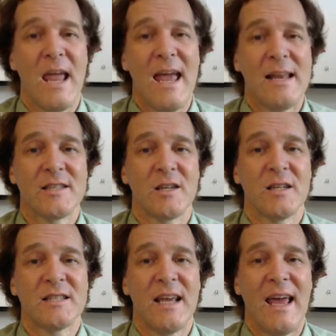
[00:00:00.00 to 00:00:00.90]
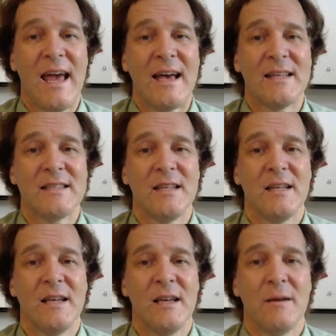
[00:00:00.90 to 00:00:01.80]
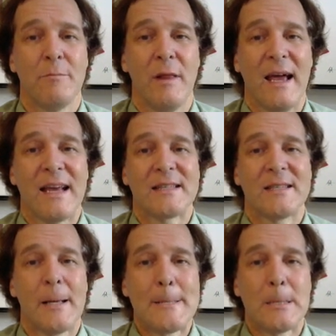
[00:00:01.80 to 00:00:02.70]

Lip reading: And it's going to say has blanks.